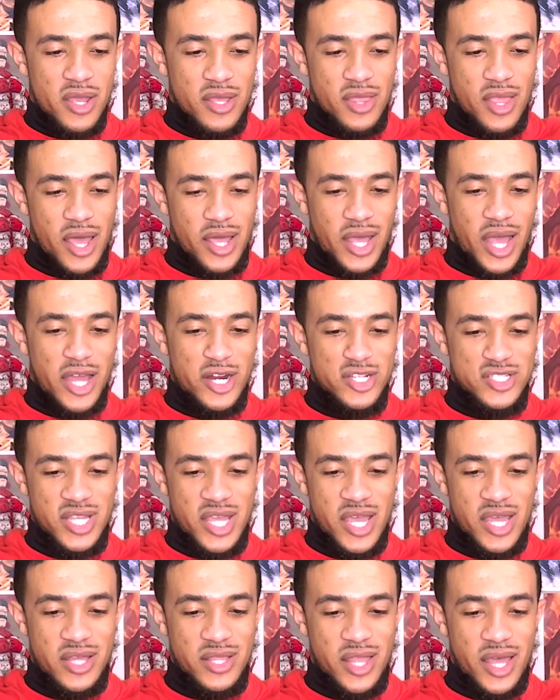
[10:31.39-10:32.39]
Like, I
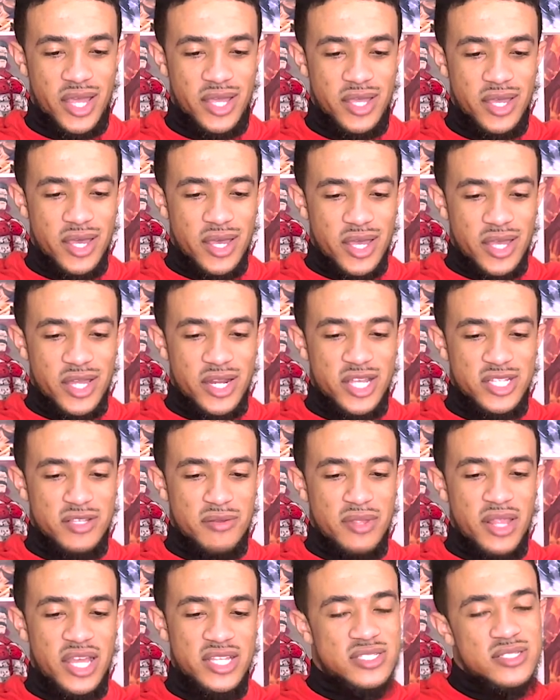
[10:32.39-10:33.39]
understand, like, it
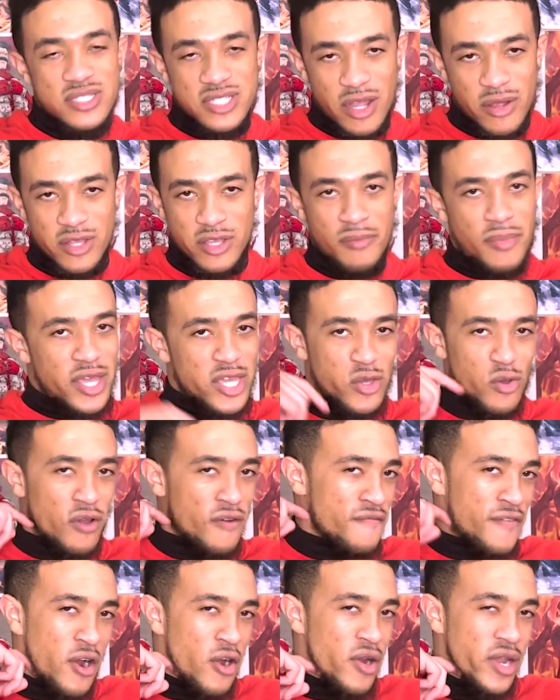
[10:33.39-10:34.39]
doesn't necessarily make you a
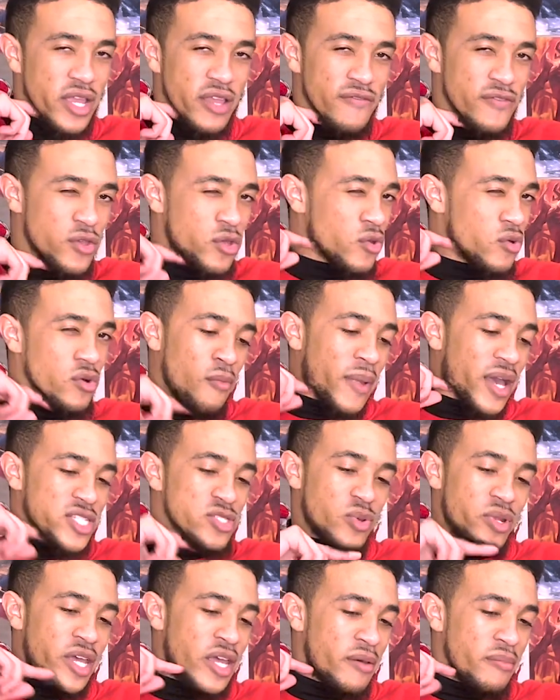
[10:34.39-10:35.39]
furry if you
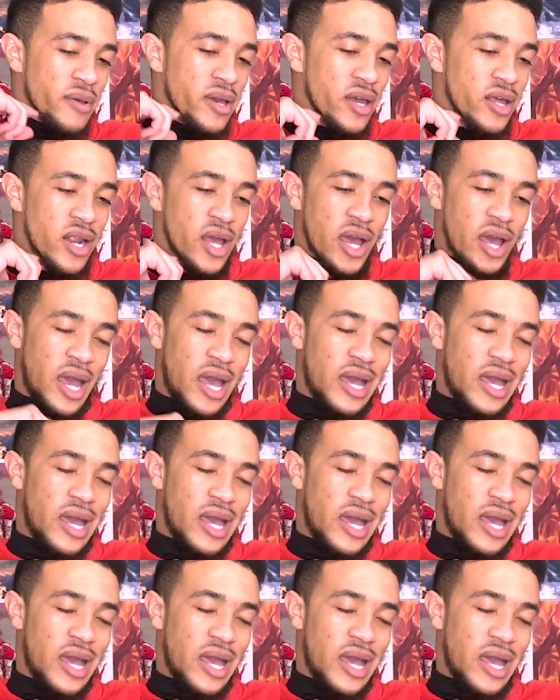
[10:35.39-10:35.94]
mess with it, but